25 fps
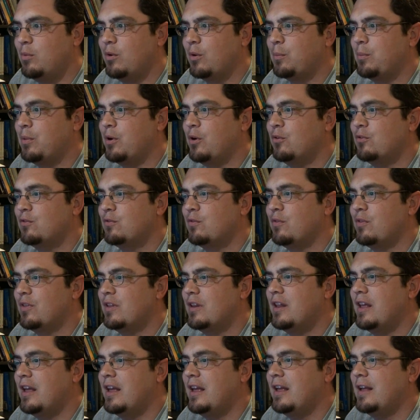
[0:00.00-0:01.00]
Facebook post for
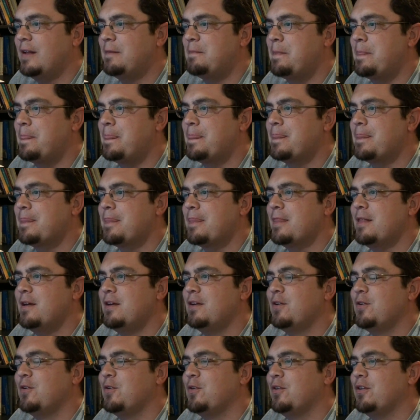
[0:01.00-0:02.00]
the day
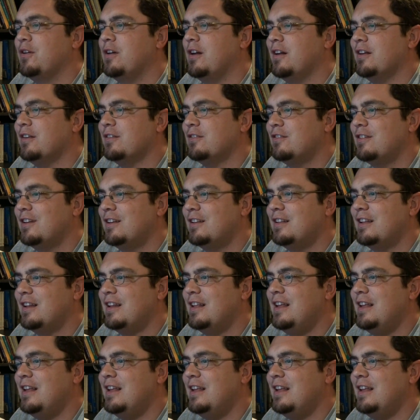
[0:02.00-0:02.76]
said